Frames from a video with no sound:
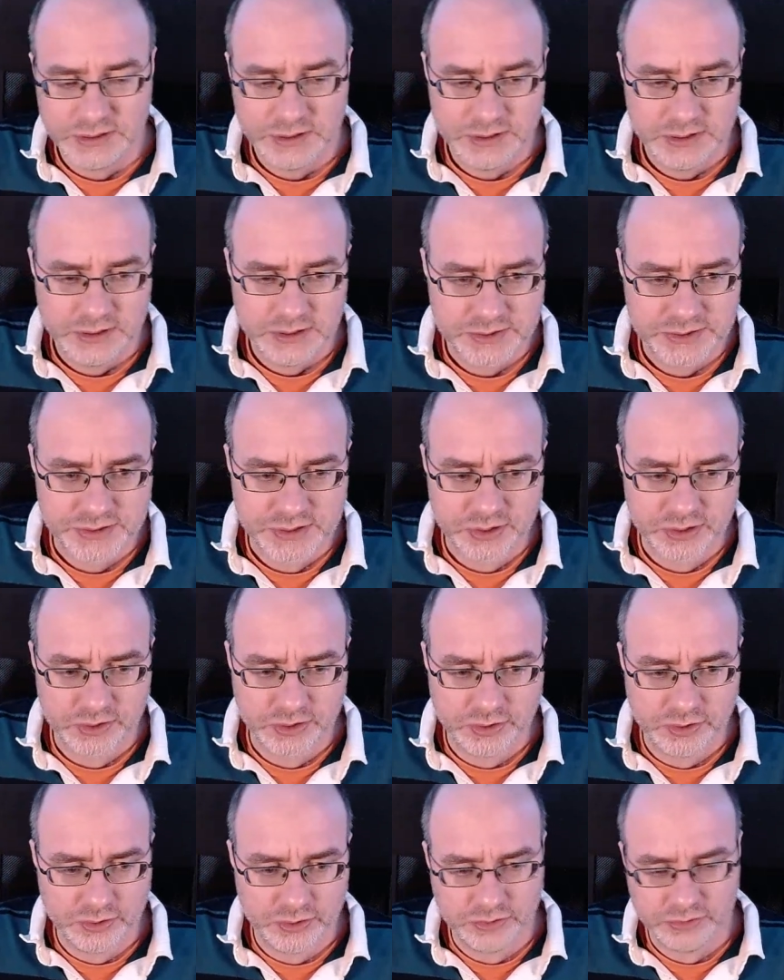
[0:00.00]

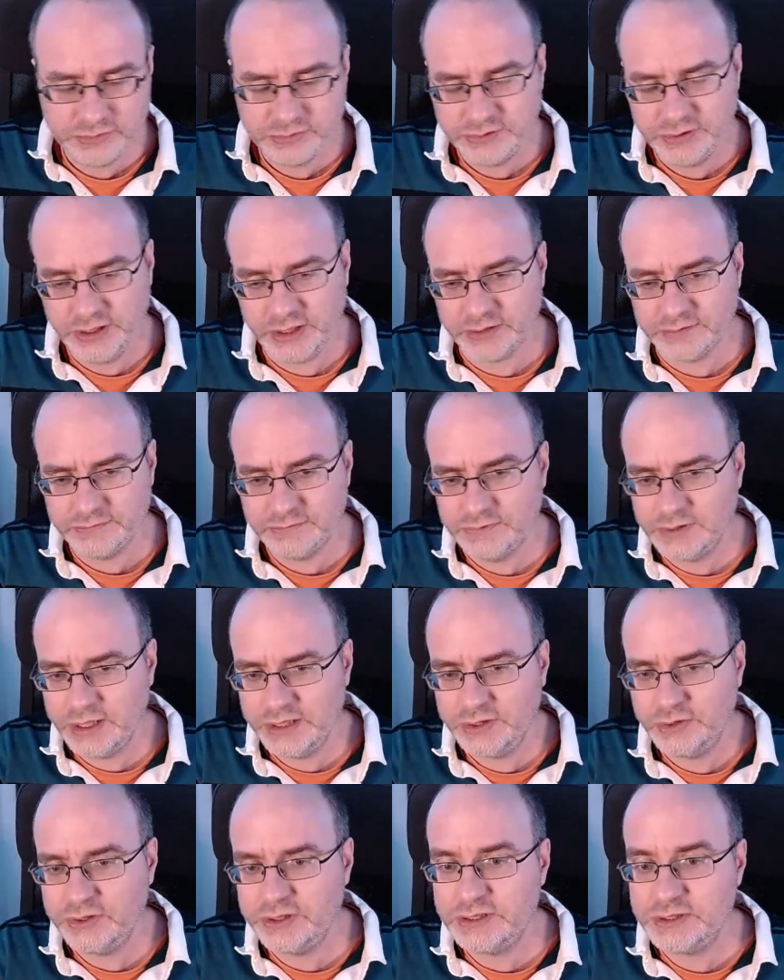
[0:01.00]
So, yeah, I
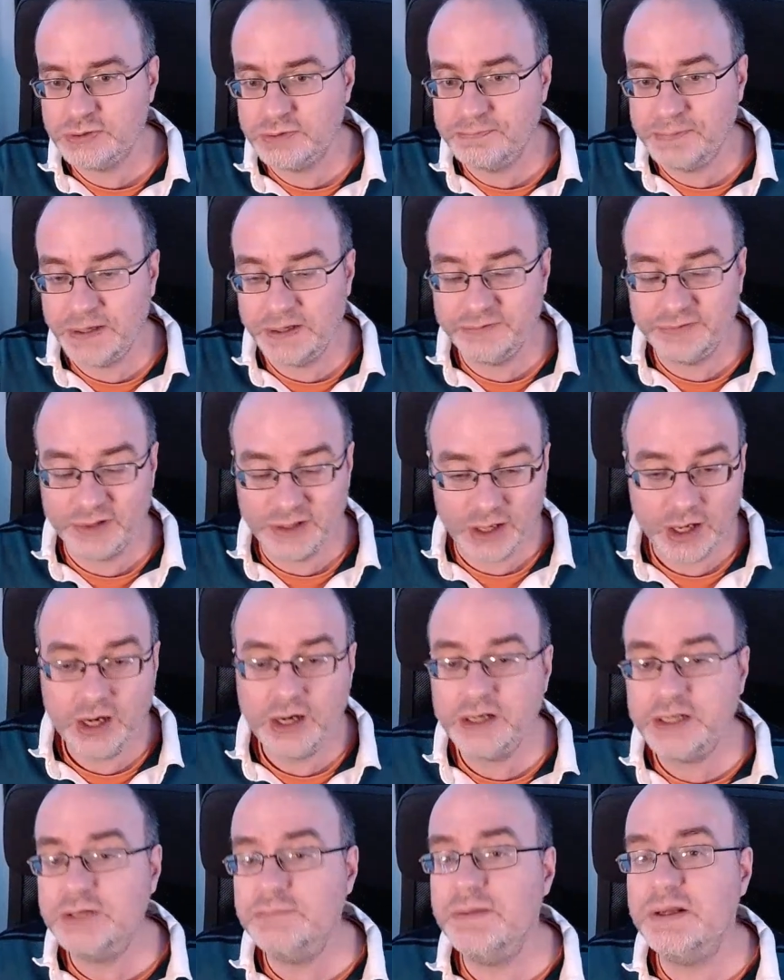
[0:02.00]
got into a bit of an
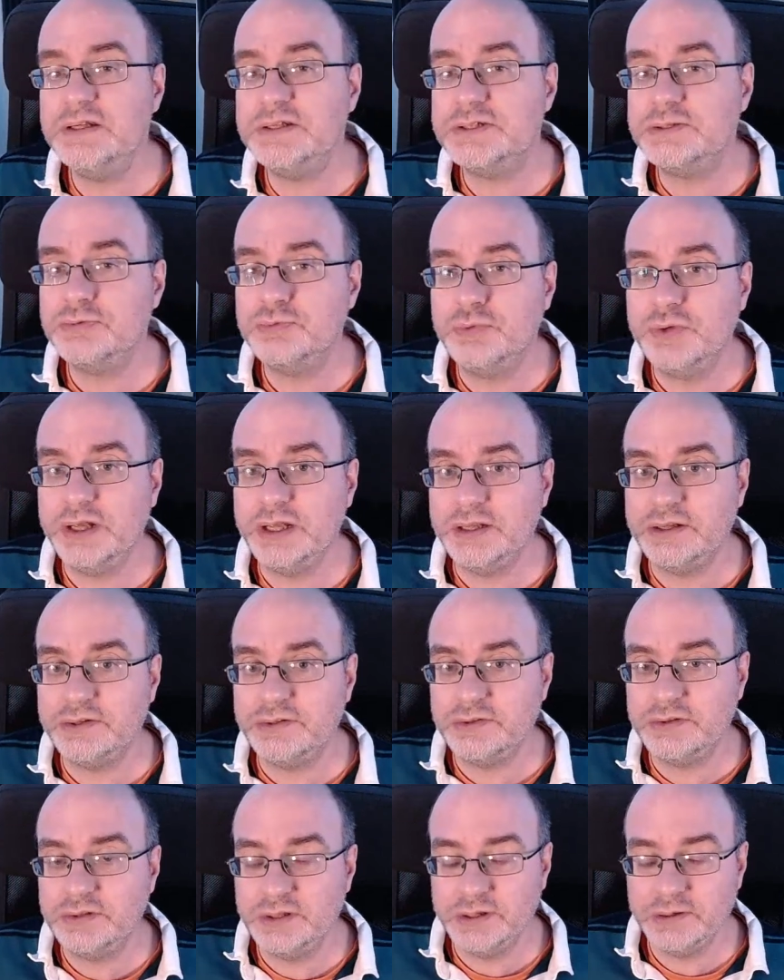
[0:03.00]
argument
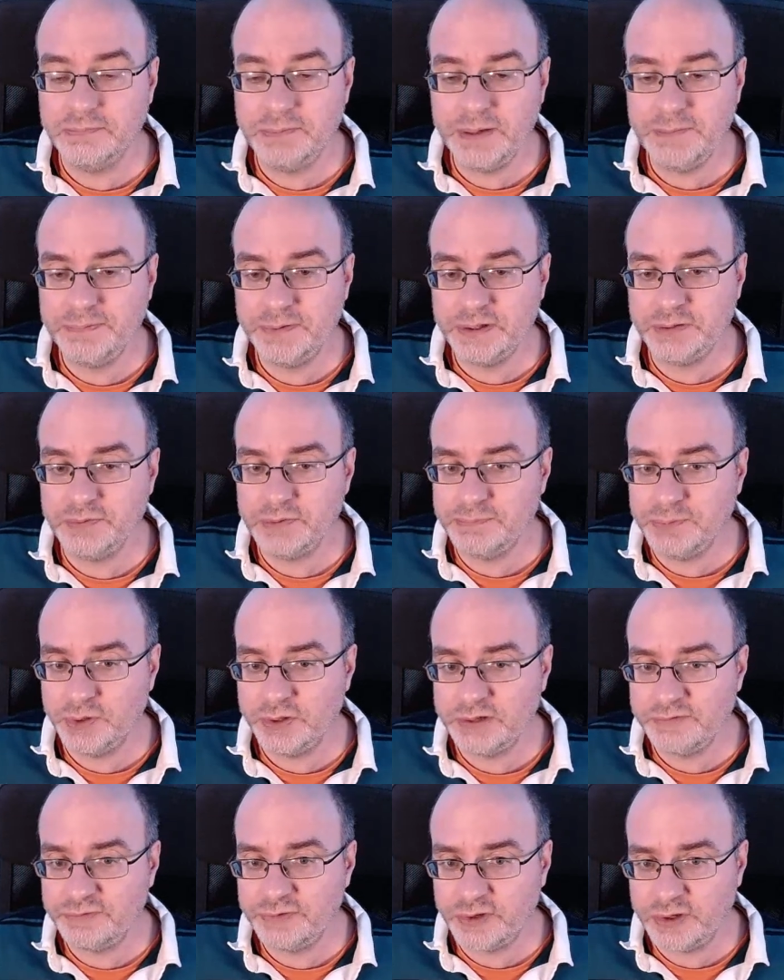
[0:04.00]
with the people that we bought
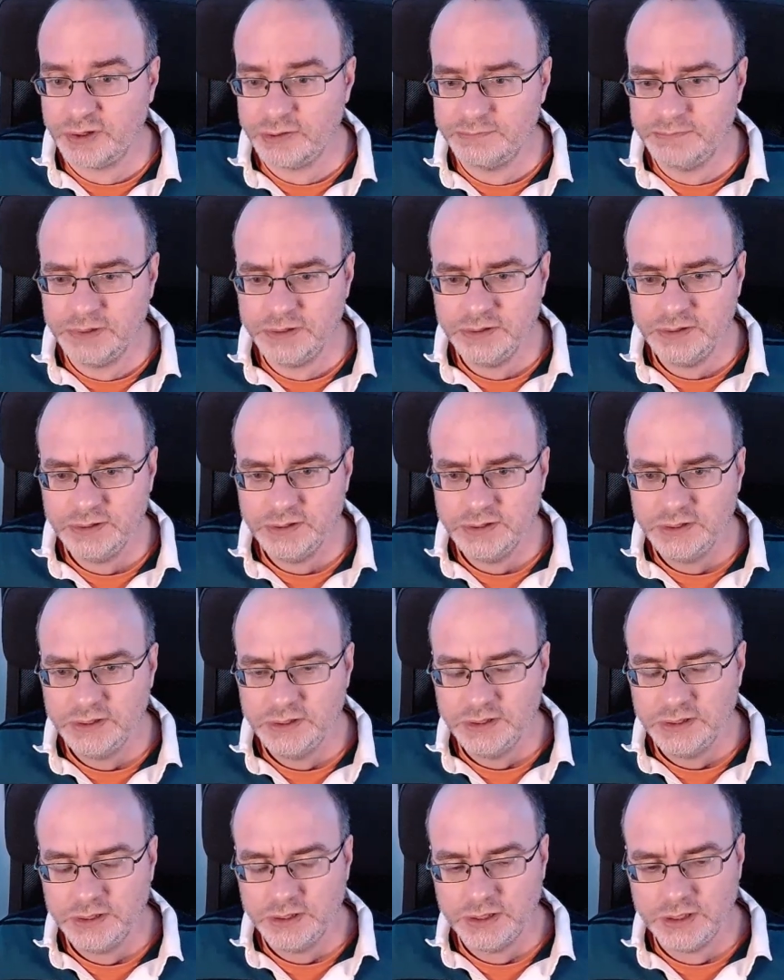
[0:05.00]
it from.
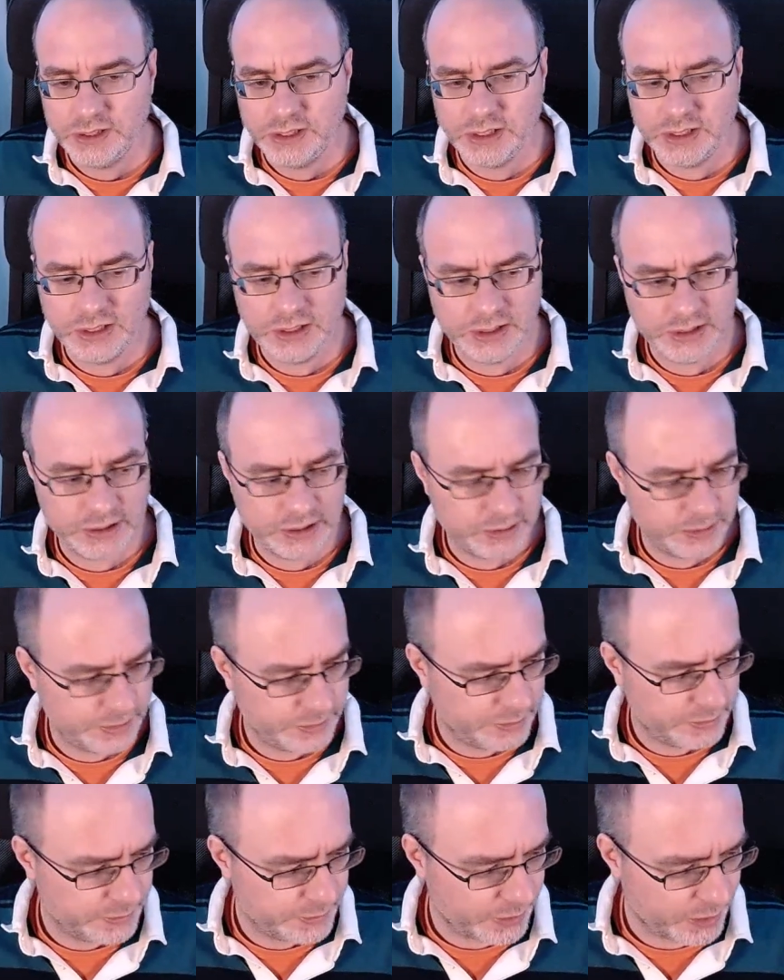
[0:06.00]

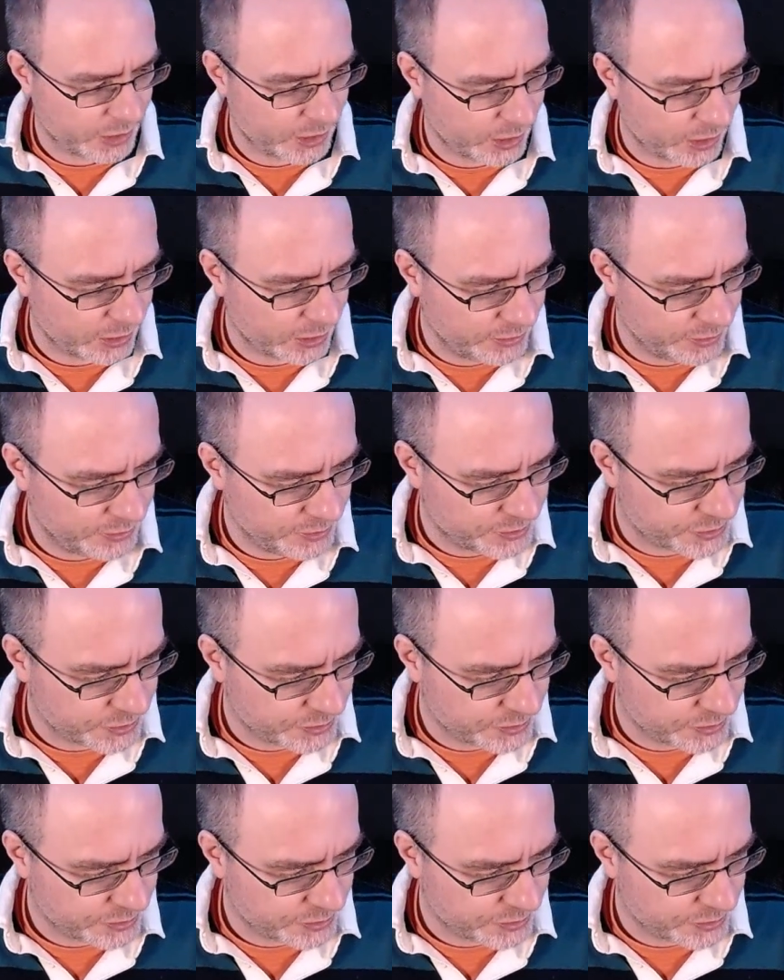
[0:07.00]
And